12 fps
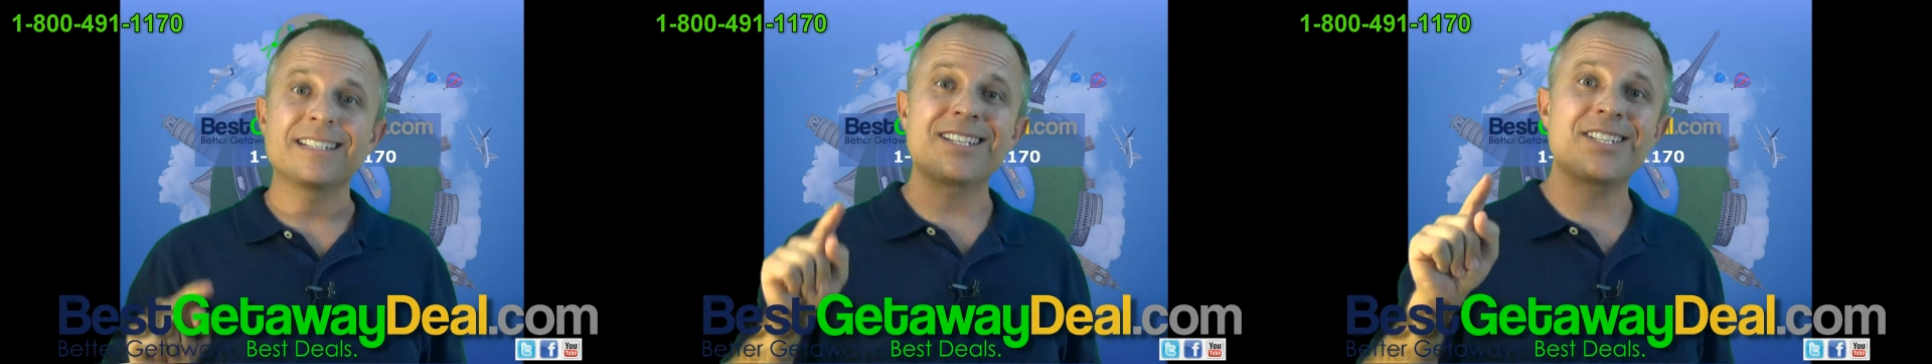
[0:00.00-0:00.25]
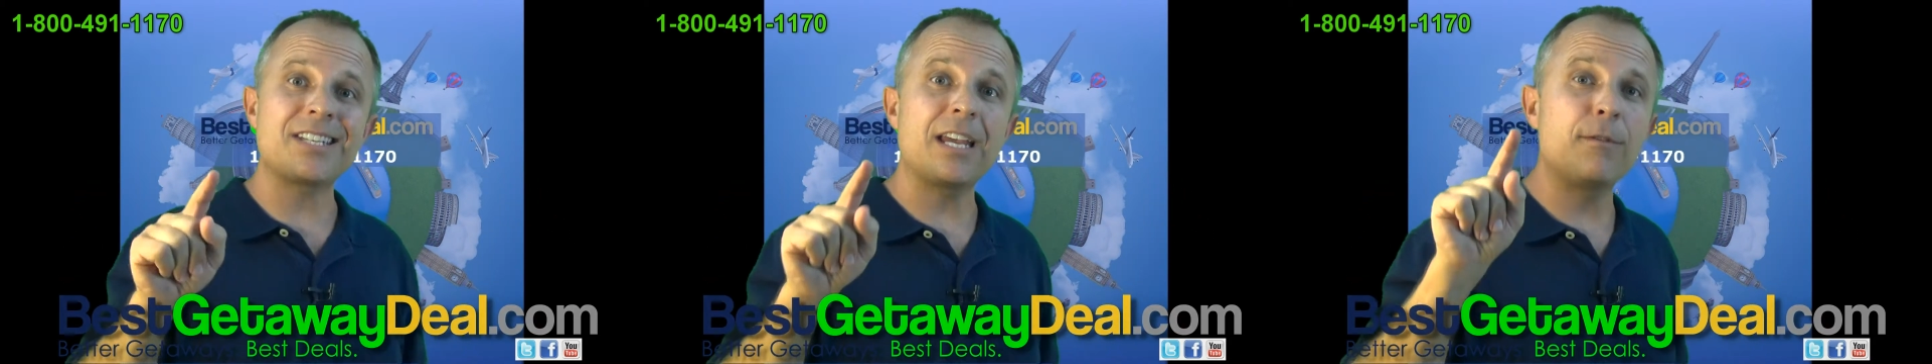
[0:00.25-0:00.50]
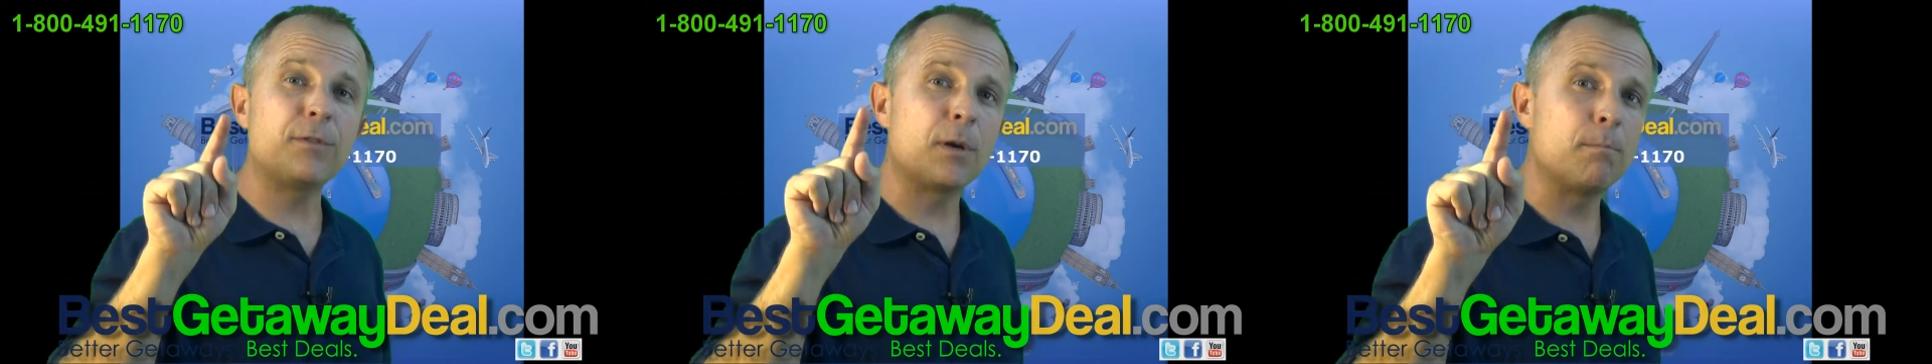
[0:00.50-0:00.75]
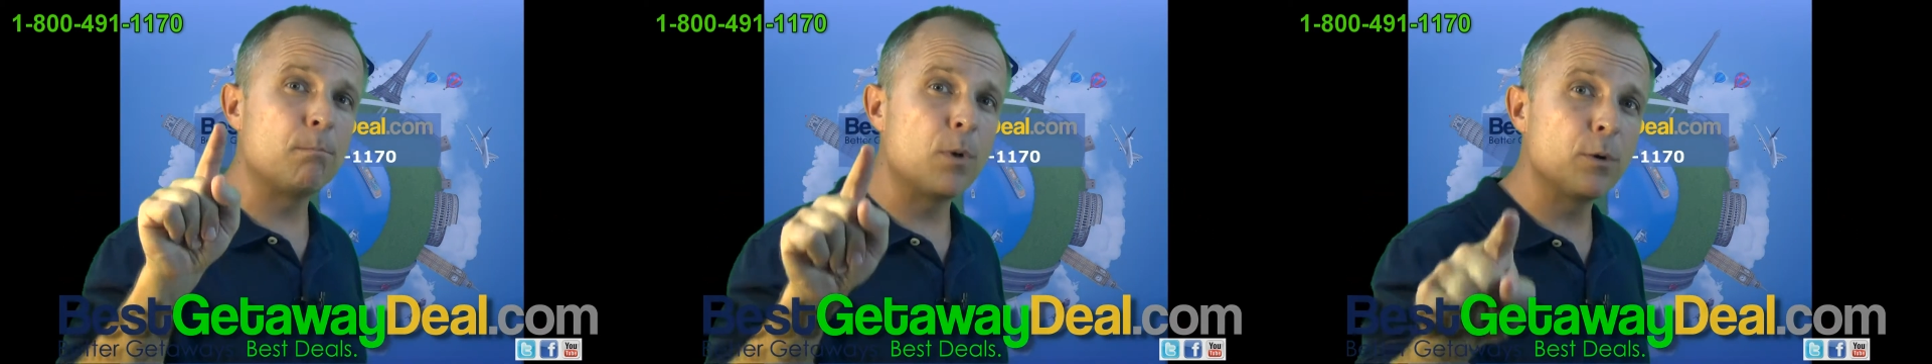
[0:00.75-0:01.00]
to save
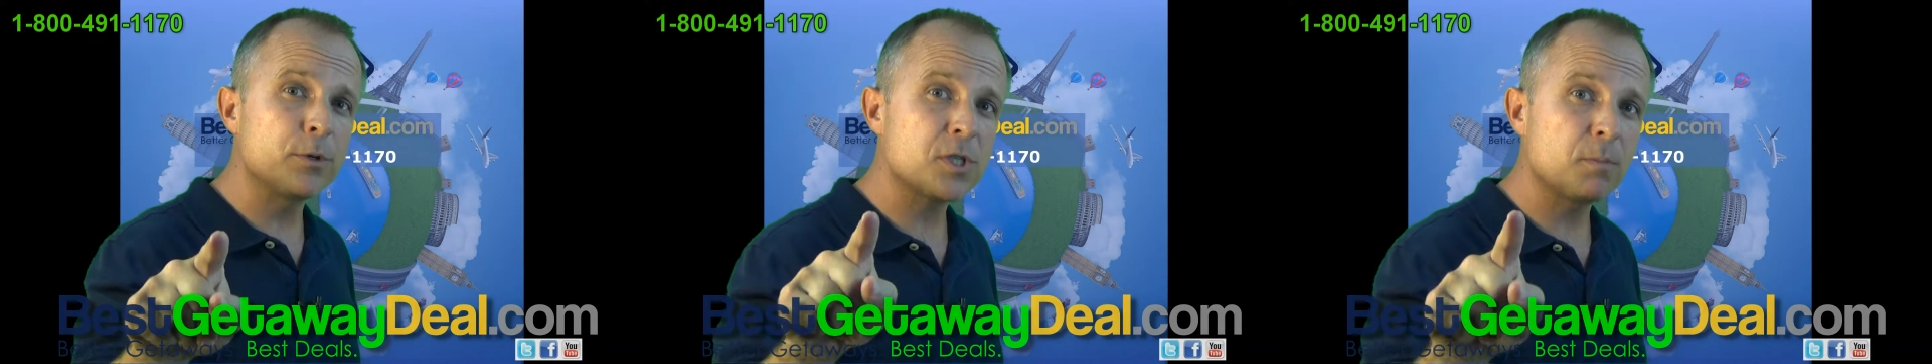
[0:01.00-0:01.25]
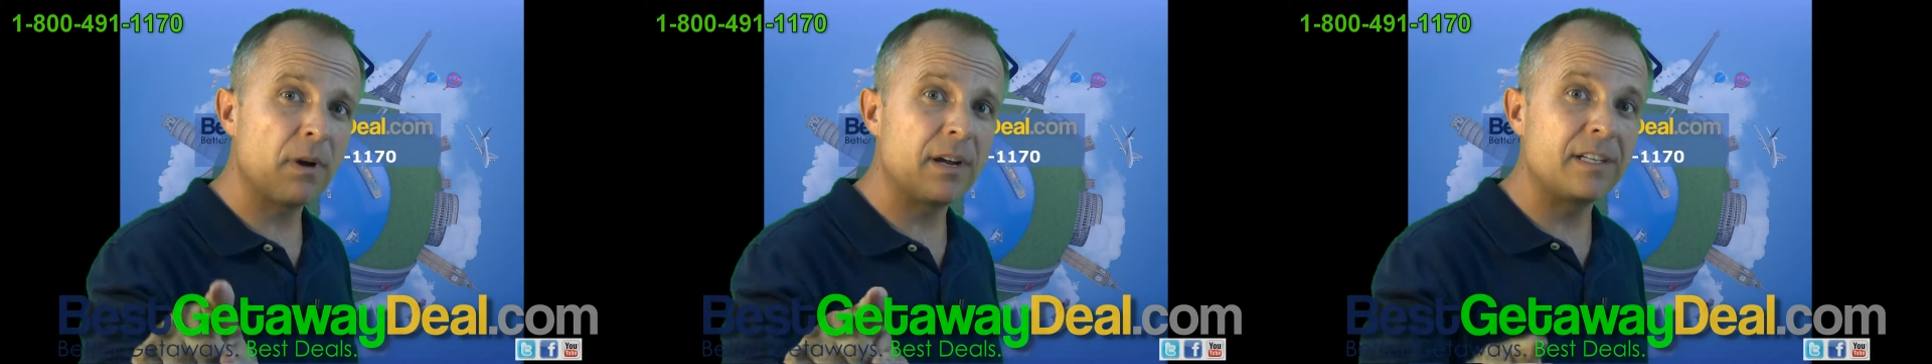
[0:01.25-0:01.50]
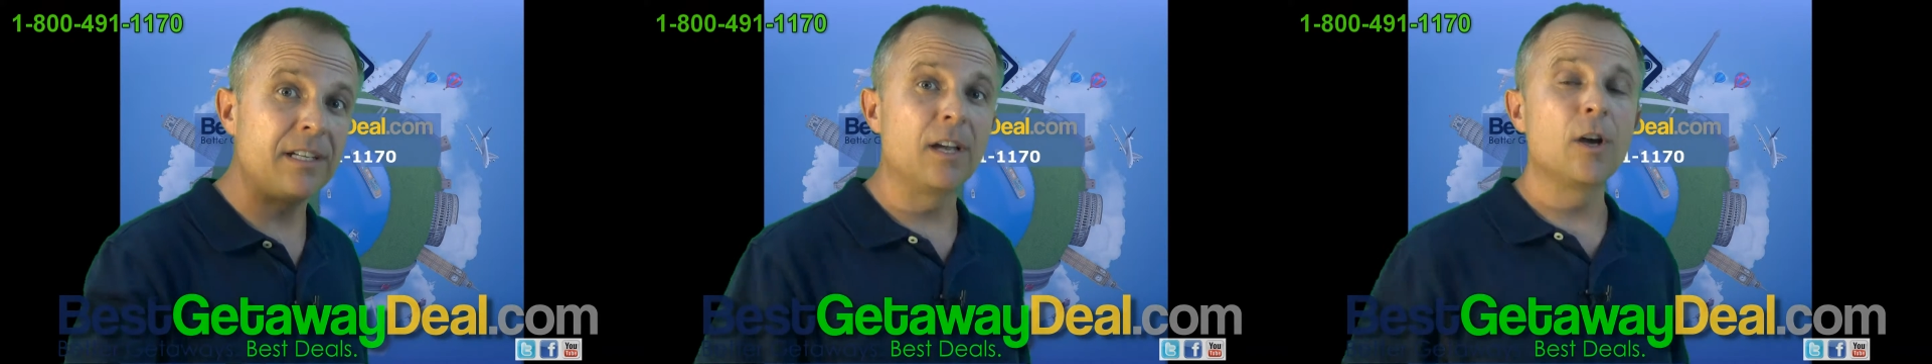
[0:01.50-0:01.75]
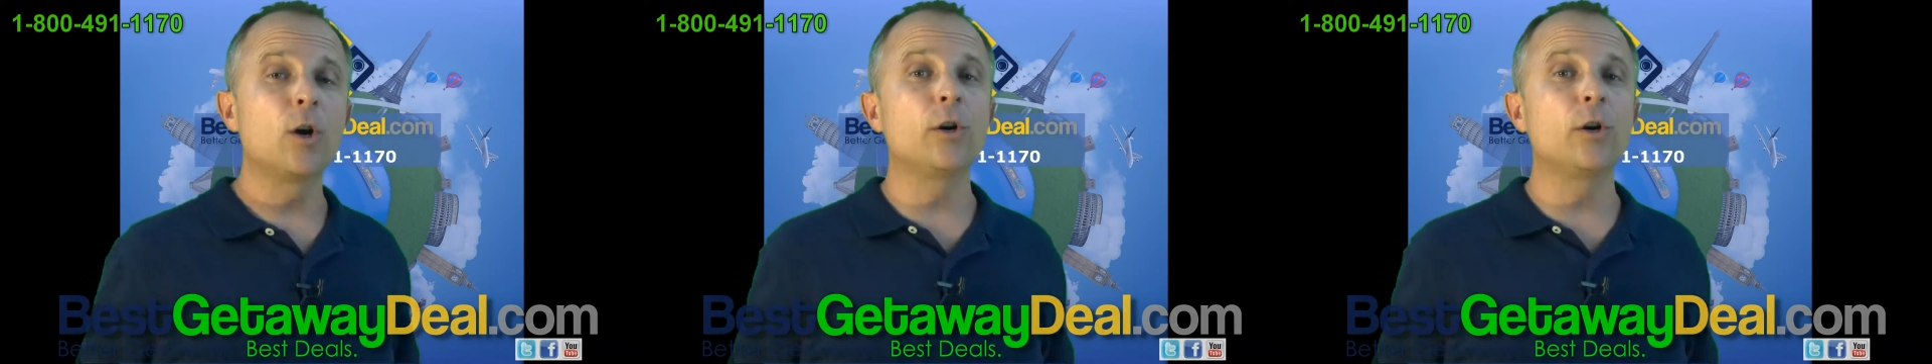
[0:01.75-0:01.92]
the most money